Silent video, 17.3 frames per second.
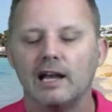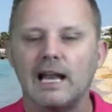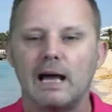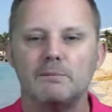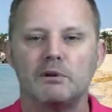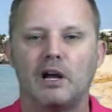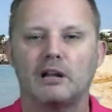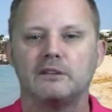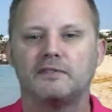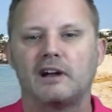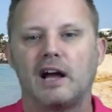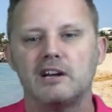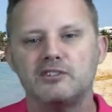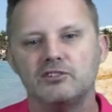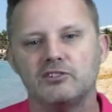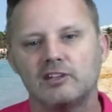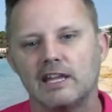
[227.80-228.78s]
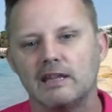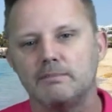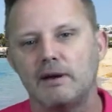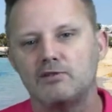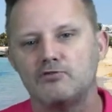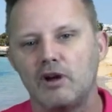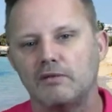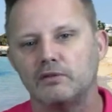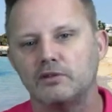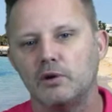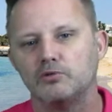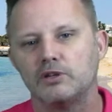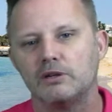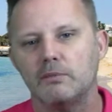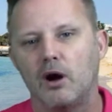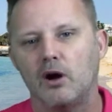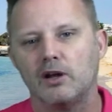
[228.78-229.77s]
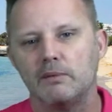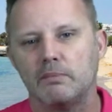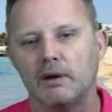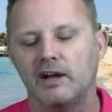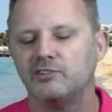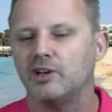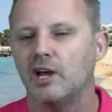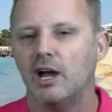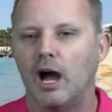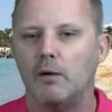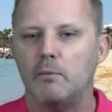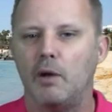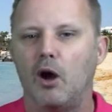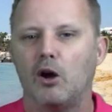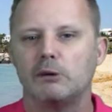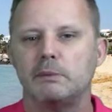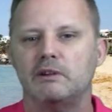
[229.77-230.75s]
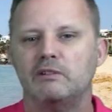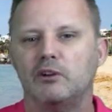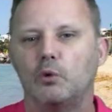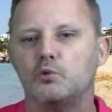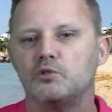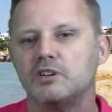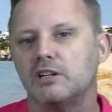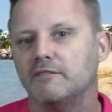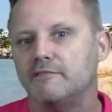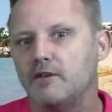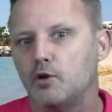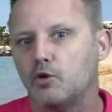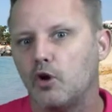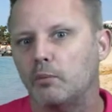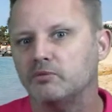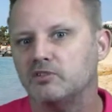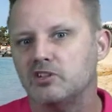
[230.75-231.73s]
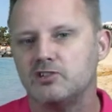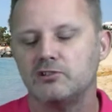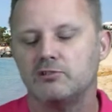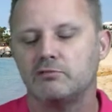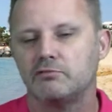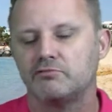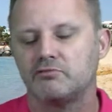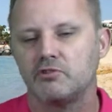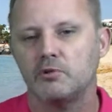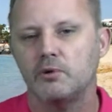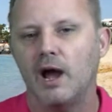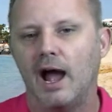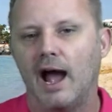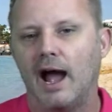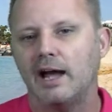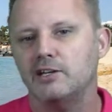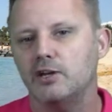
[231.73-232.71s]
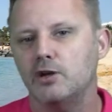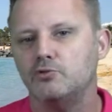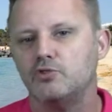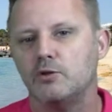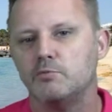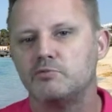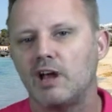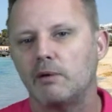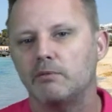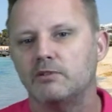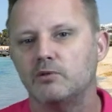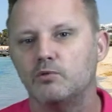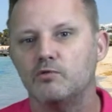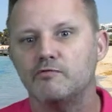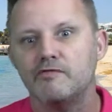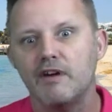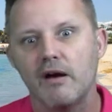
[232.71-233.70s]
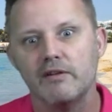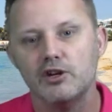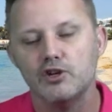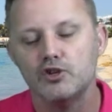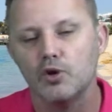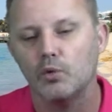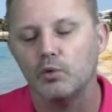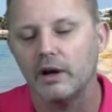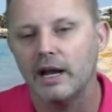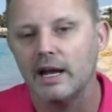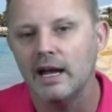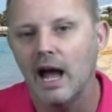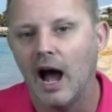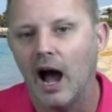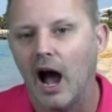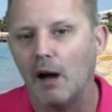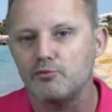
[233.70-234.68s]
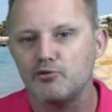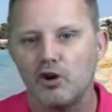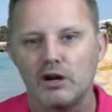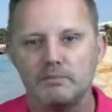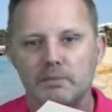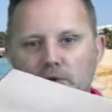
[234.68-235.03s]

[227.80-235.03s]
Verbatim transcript: enable notifications, get the best travel deals in the marketplace. And we are going to be launching a few competitions through our YouTube channel very shortly. I'm trying to